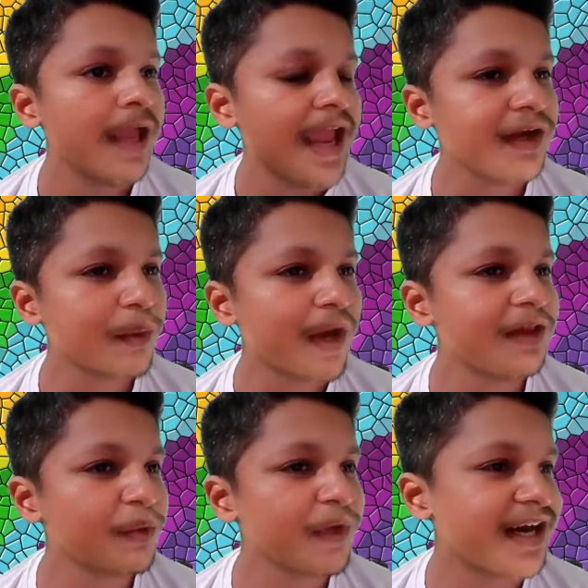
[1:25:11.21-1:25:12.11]
And
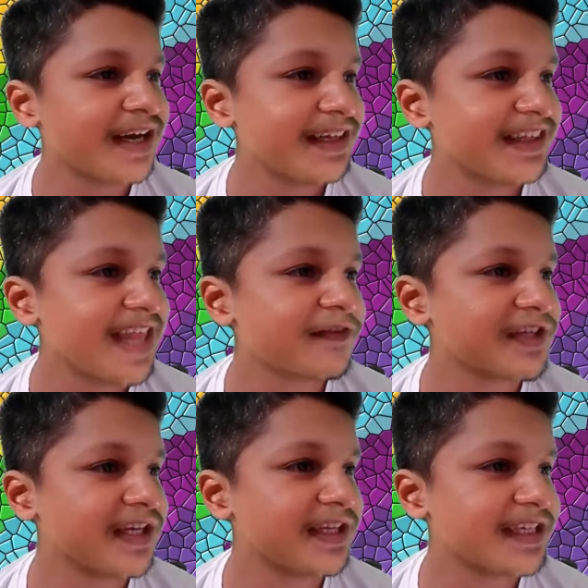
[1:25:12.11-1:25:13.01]
while we are
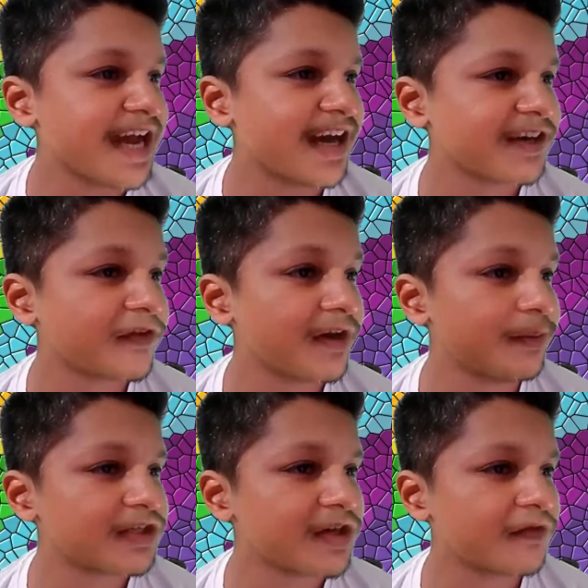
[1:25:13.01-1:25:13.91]
left in the dark
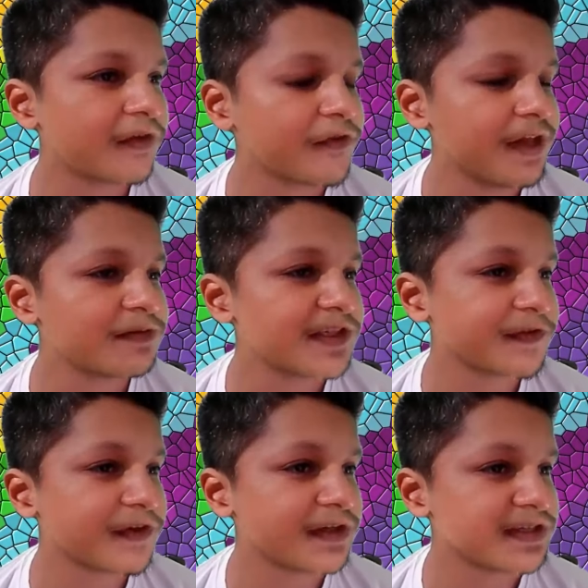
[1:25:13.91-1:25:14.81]
for much of the film's
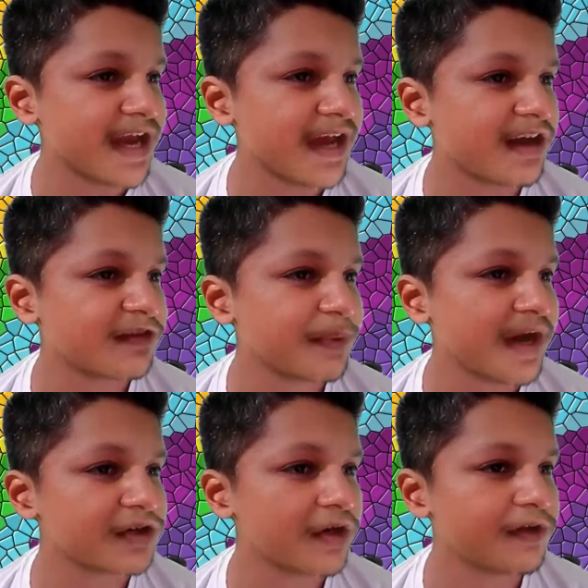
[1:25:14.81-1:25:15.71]
first half
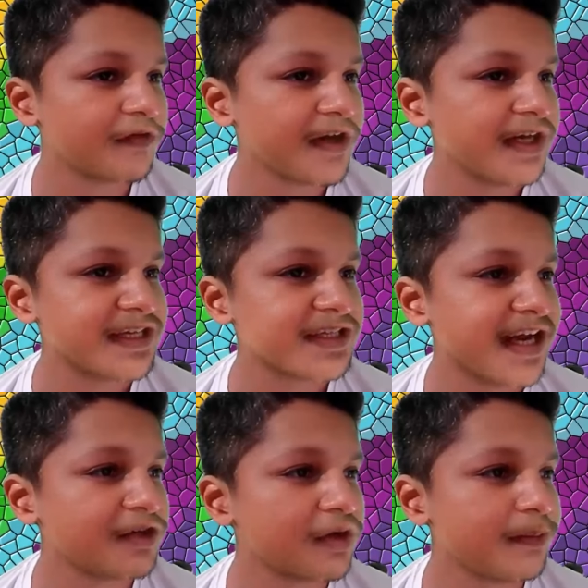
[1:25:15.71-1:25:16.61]
part of the fun is
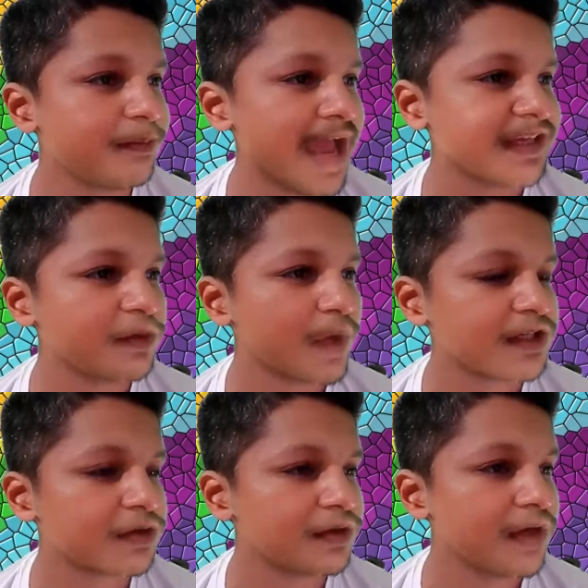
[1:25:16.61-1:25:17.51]
trying to imagine
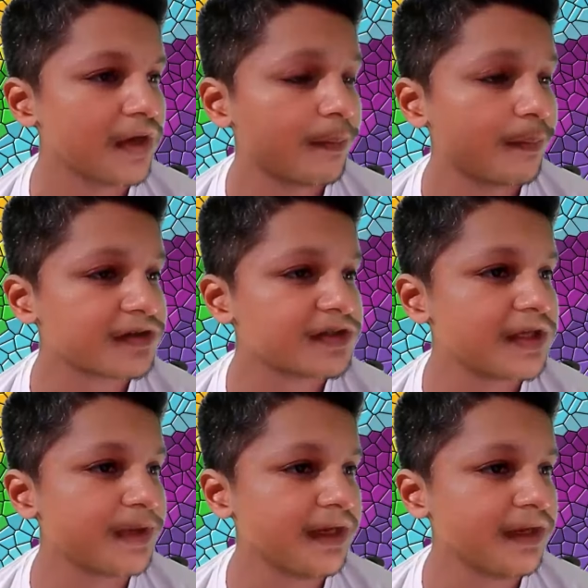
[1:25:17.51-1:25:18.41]
what could
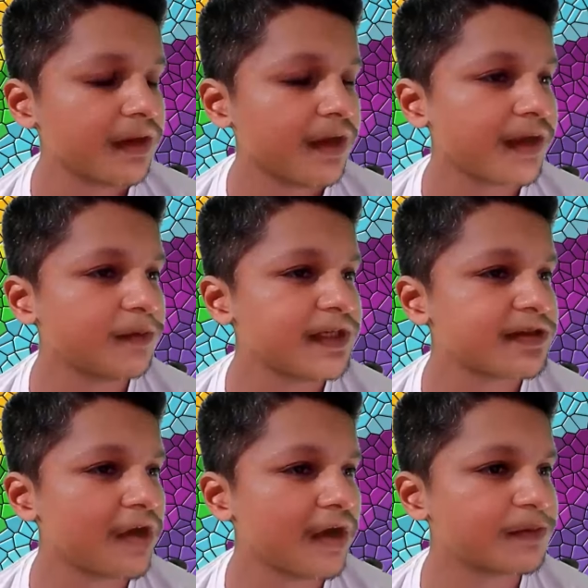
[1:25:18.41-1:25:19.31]
possibly
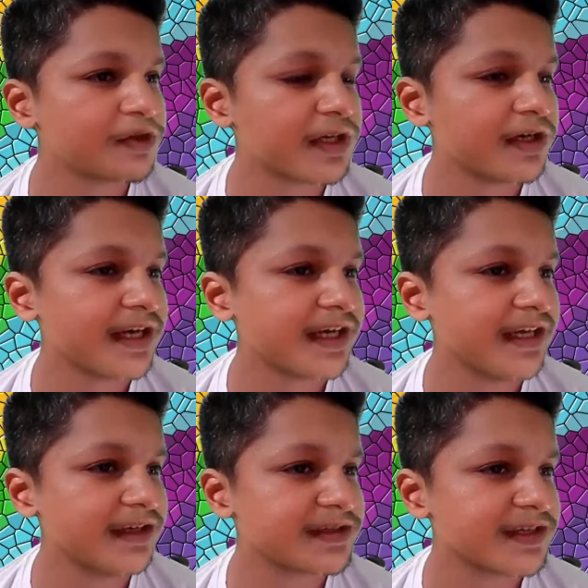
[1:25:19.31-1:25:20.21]
convince Dom to turn
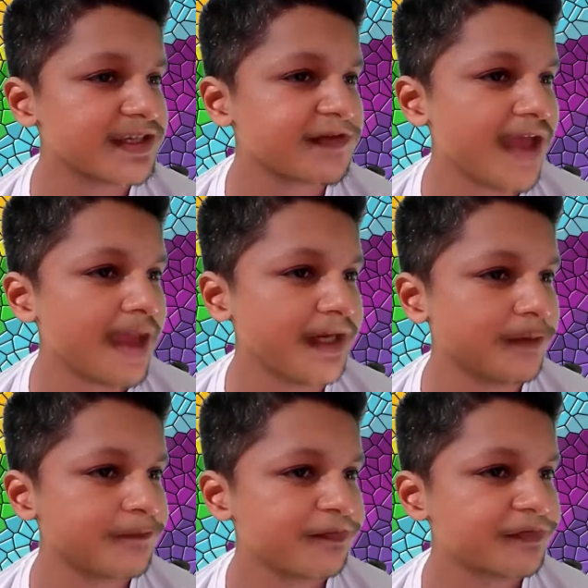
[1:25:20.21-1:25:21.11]
against his
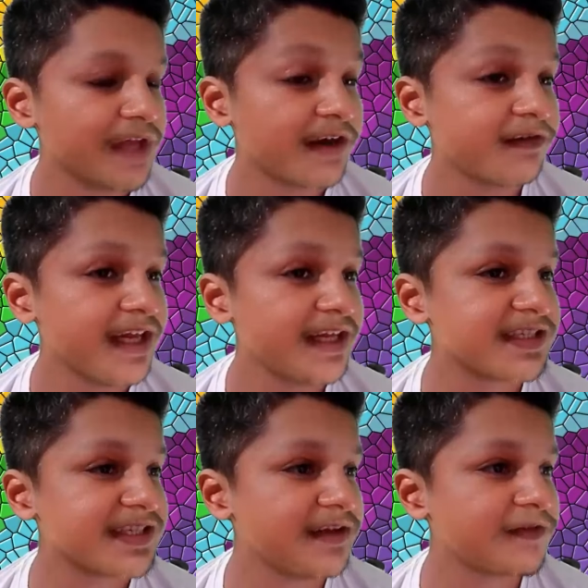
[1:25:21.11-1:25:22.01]
family. The reveal
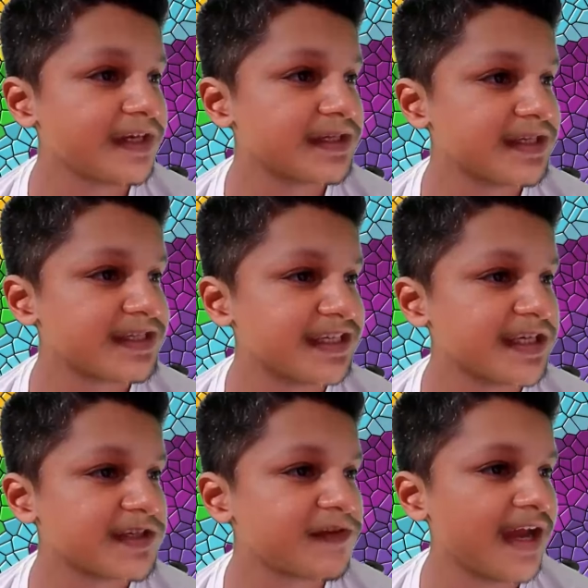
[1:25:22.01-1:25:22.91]
itself is a
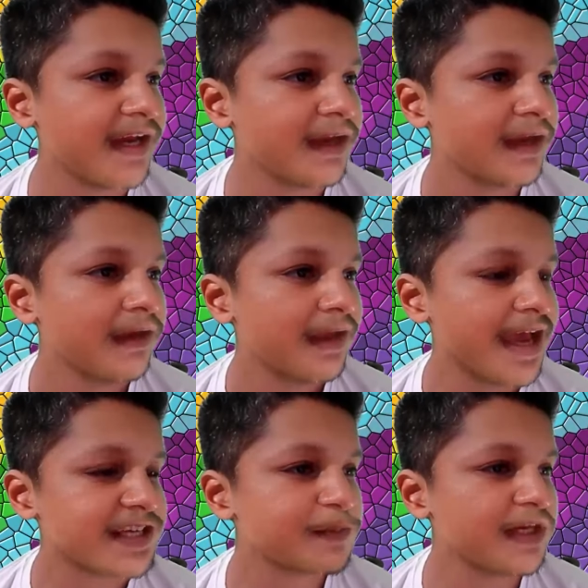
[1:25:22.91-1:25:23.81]
satisfying
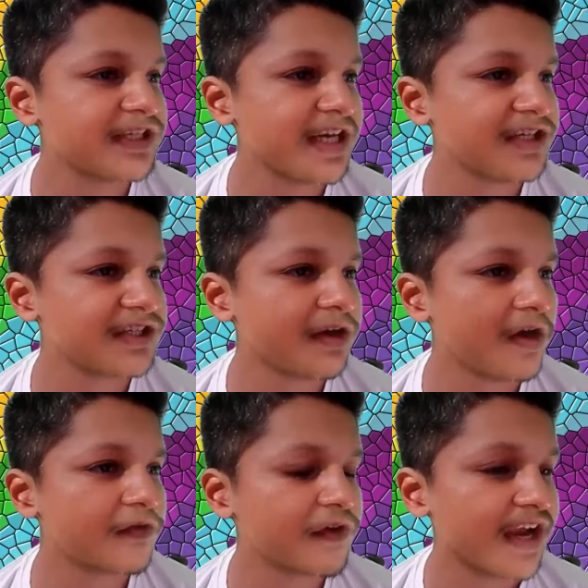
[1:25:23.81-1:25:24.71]
exploitation
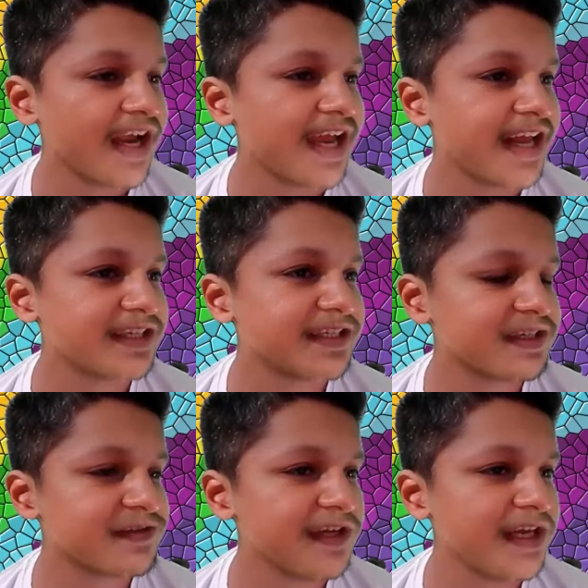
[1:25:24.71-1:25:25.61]
of
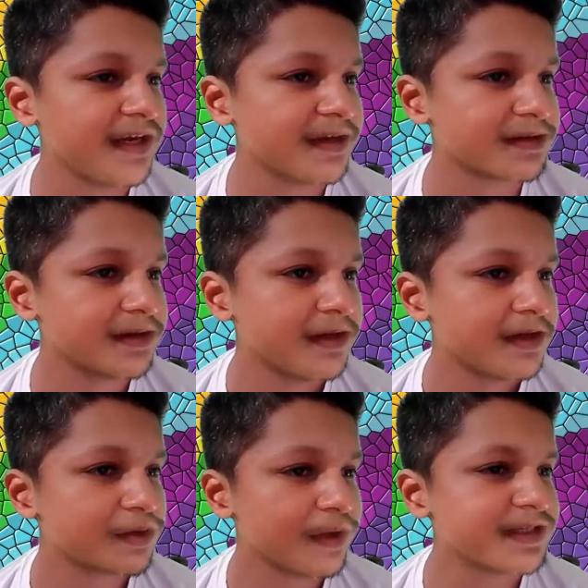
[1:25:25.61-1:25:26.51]
character's weakness.
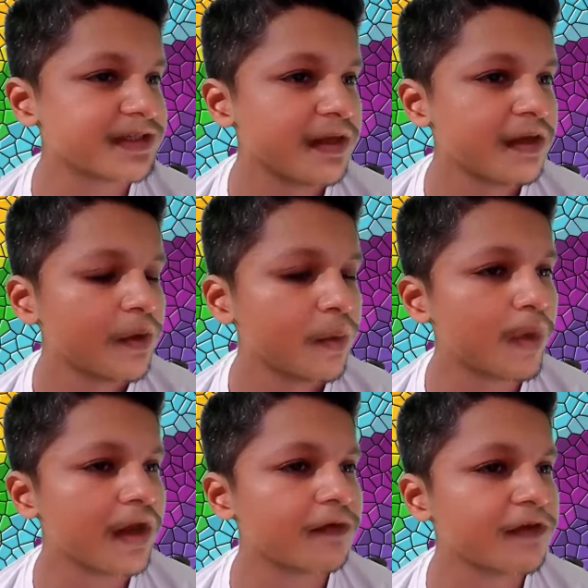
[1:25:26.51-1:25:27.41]
So it's
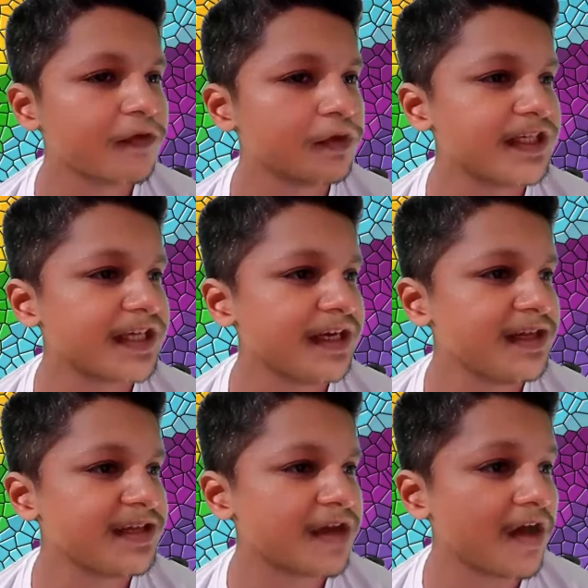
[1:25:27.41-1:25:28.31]
one of the few
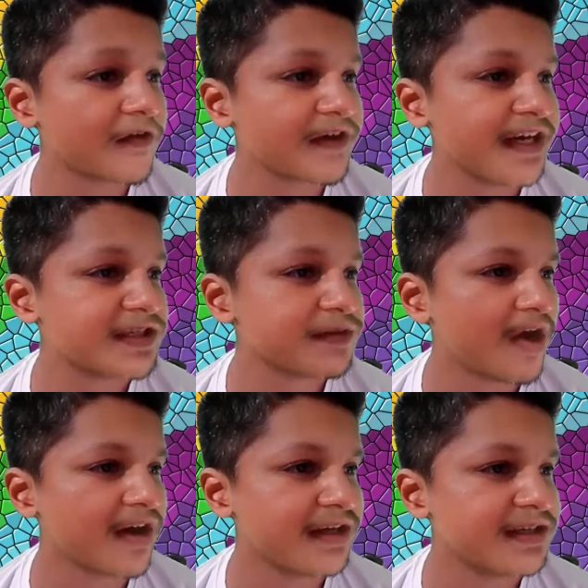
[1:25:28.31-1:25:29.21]
details of Chris
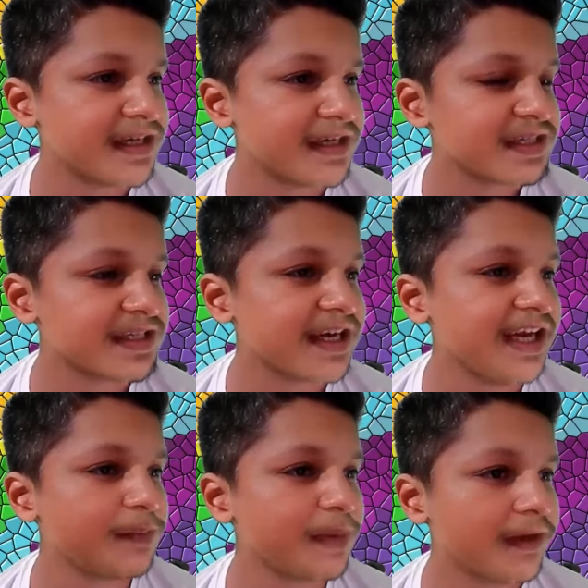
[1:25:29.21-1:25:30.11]
Morgan's
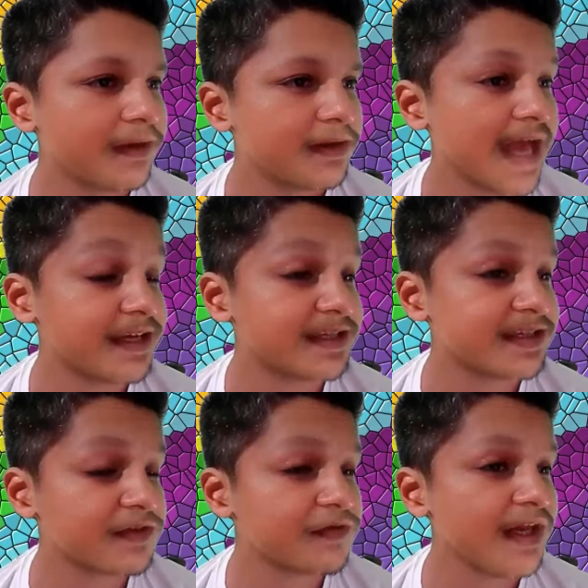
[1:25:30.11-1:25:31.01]
screenplay that
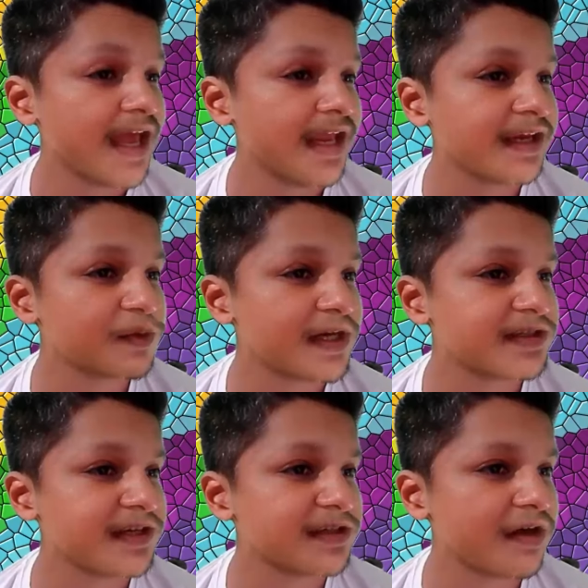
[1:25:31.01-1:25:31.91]
doesn't feel like it
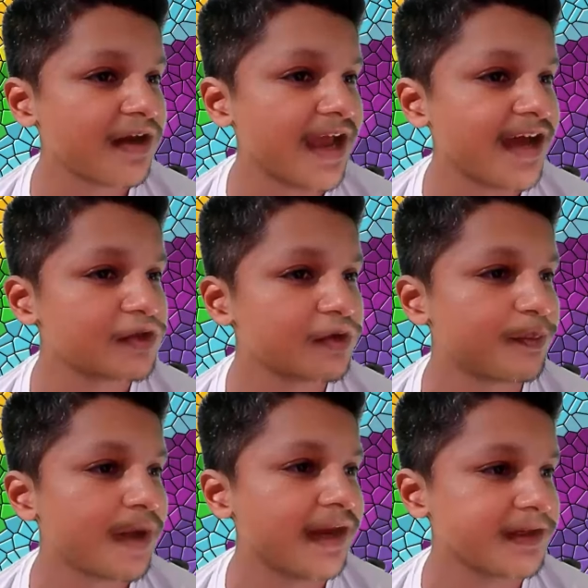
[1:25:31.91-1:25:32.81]
was written on
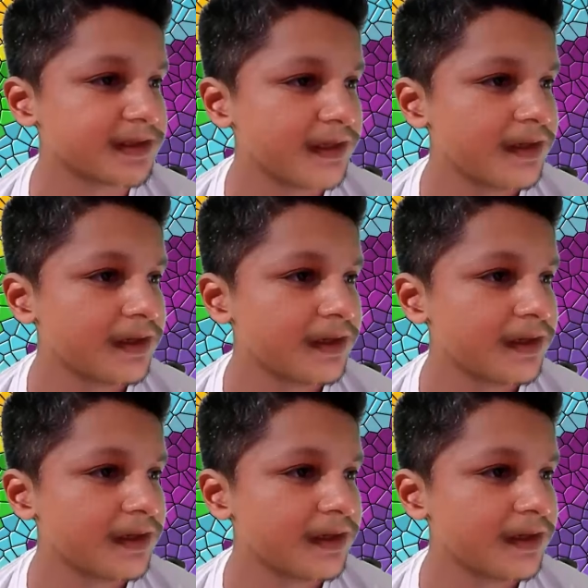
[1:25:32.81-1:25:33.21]
autopilot.